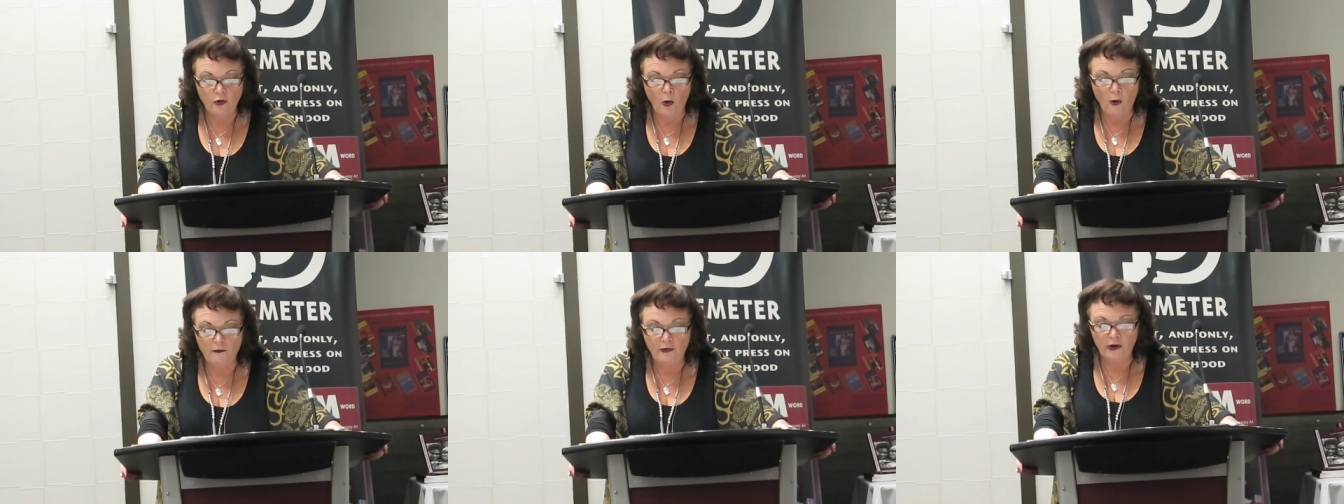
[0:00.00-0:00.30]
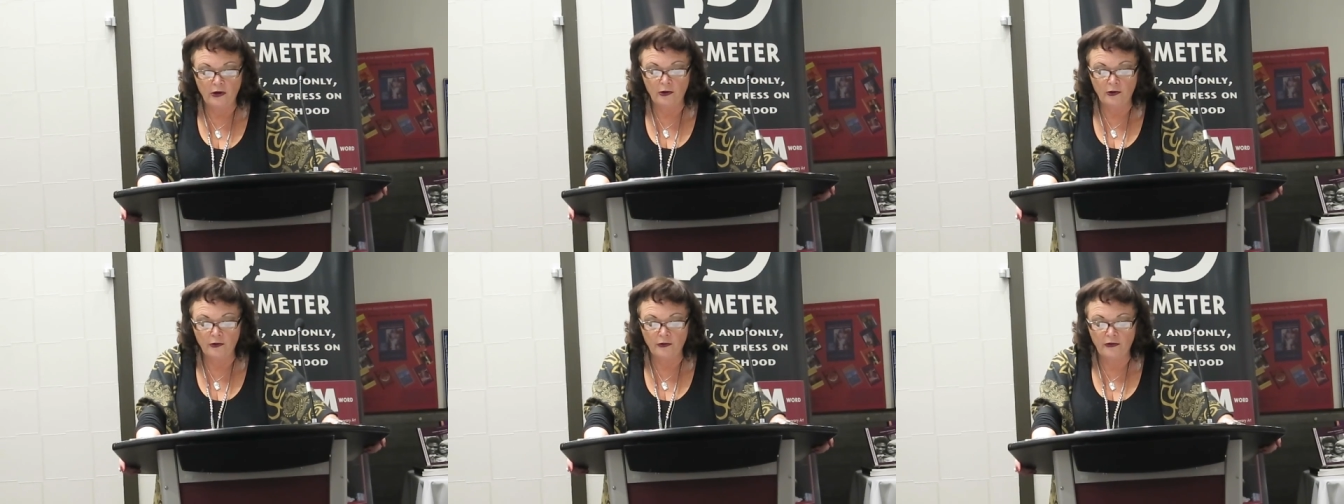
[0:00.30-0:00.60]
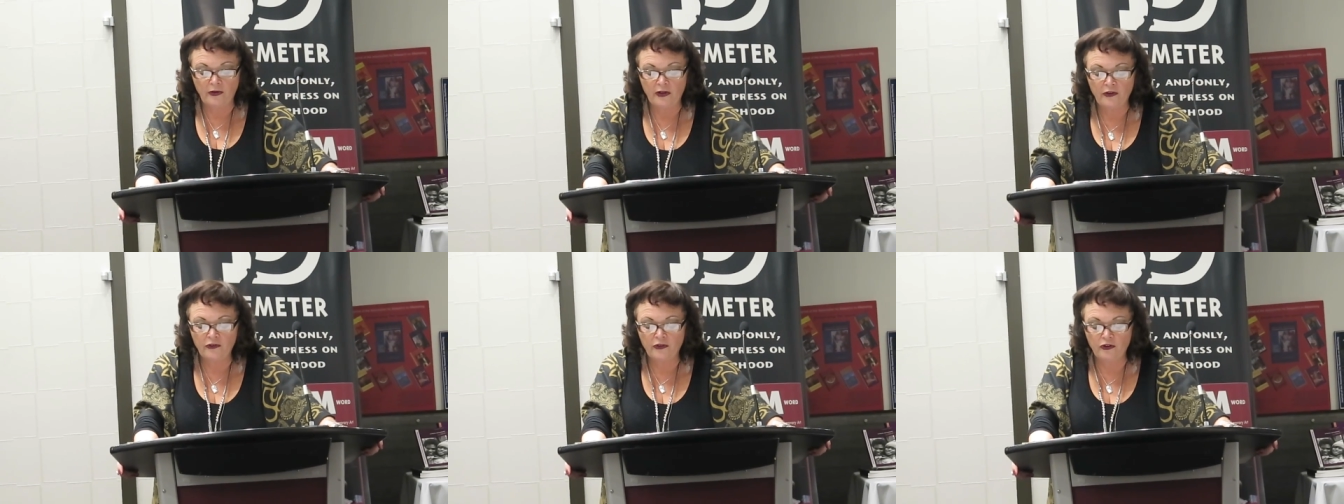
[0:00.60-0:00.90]
to over the
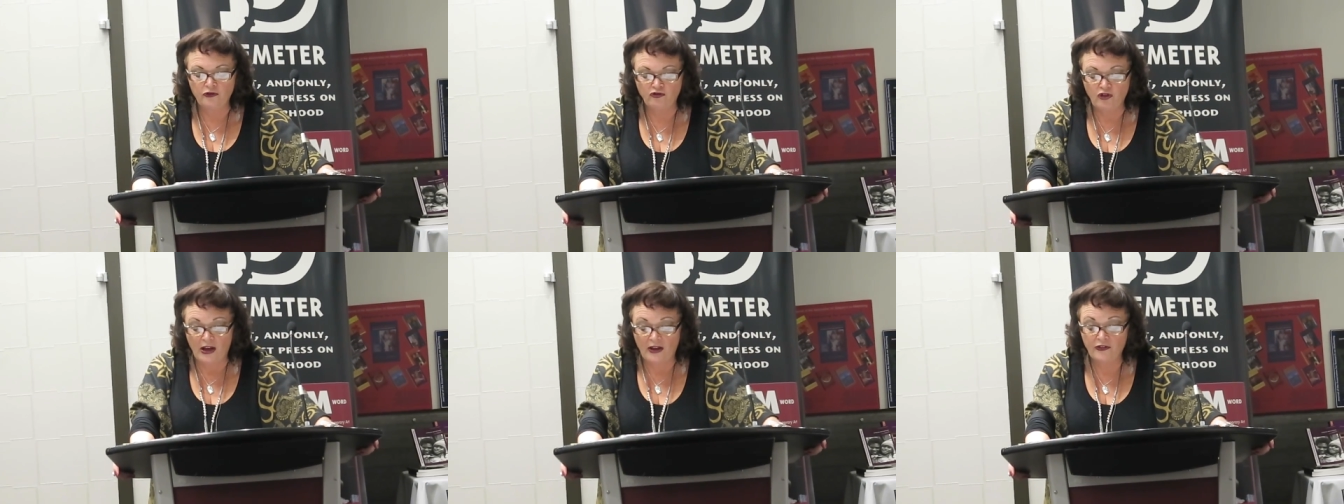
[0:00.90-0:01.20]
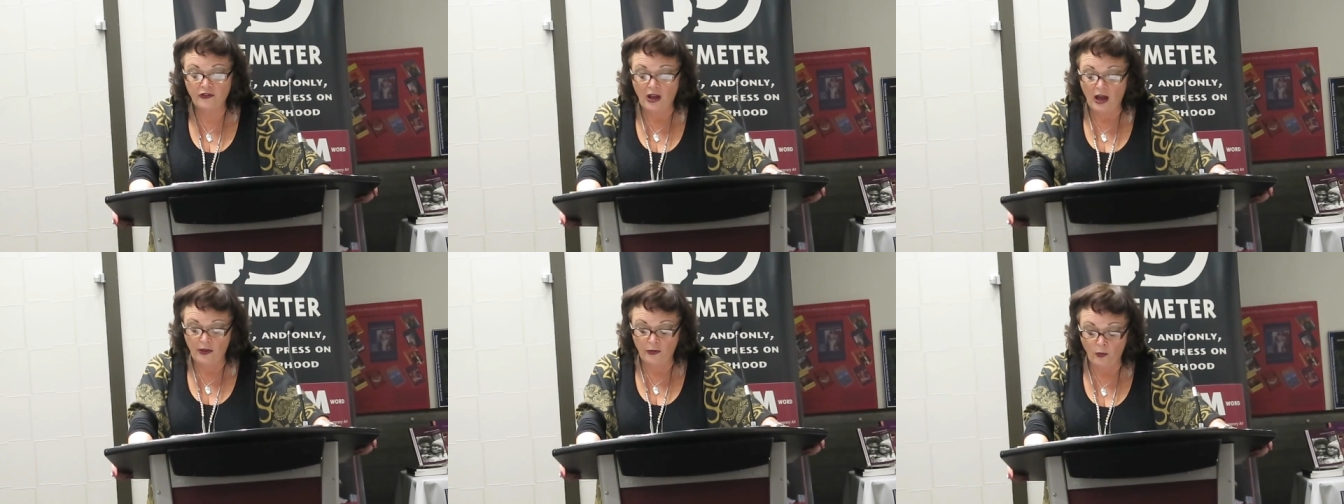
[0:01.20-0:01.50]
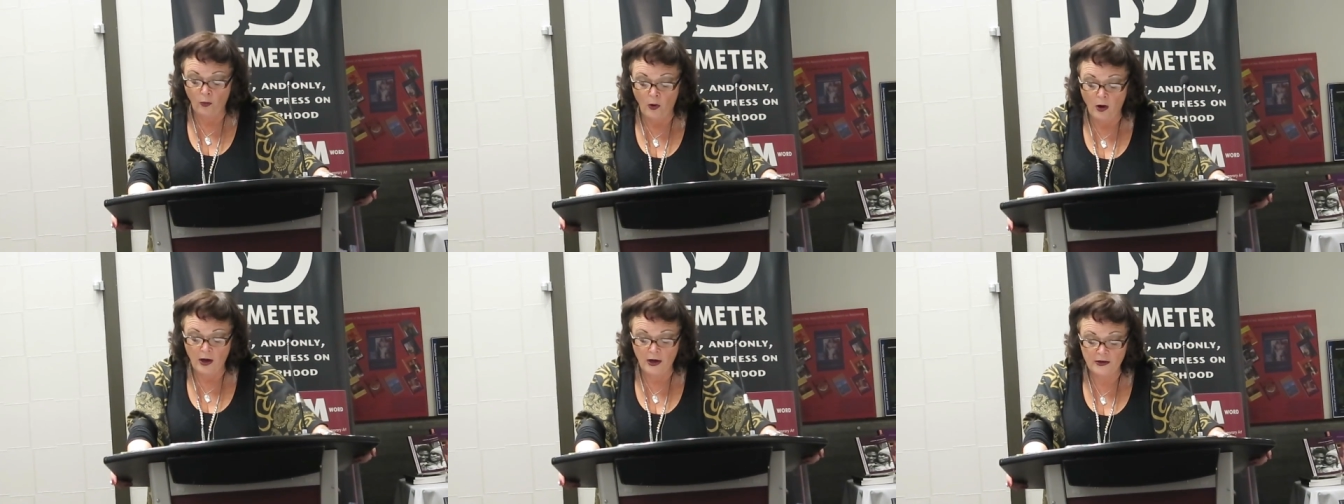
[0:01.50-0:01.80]
years suggest
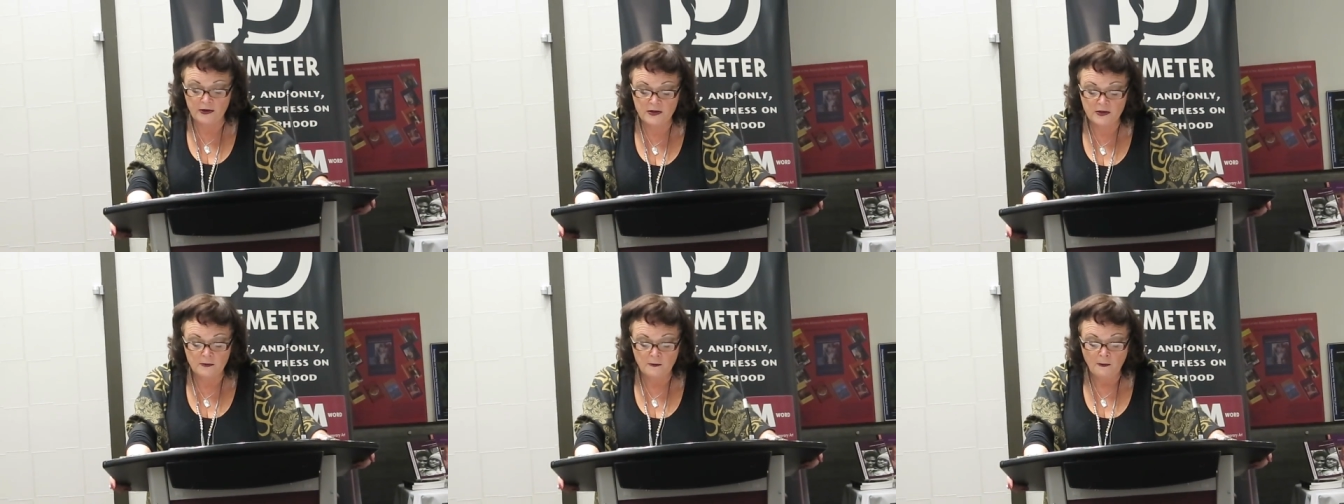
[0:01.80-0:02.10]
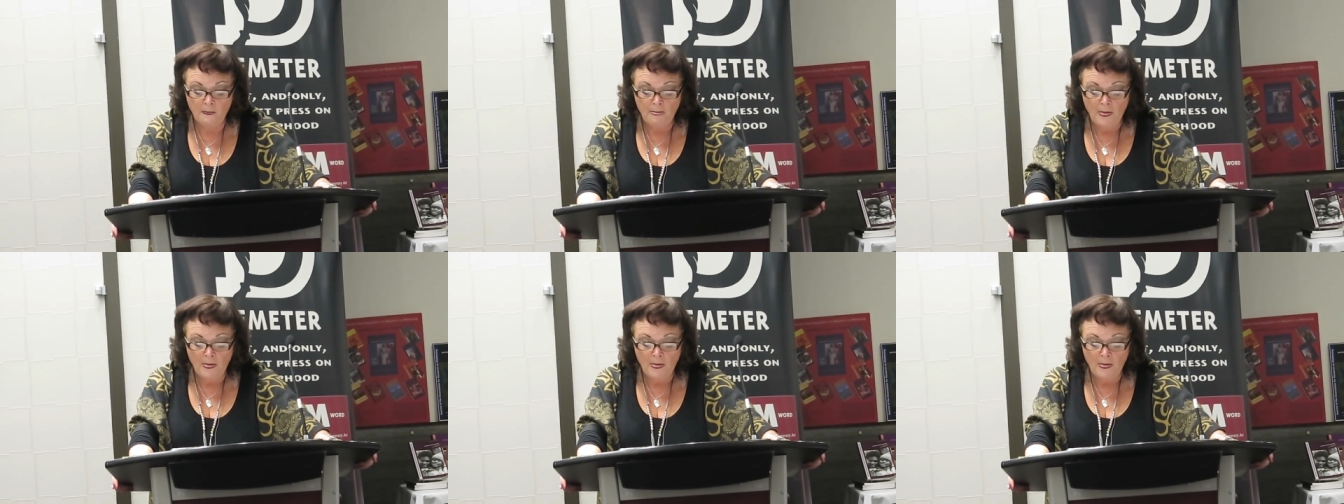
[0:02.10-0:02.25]
otherwise.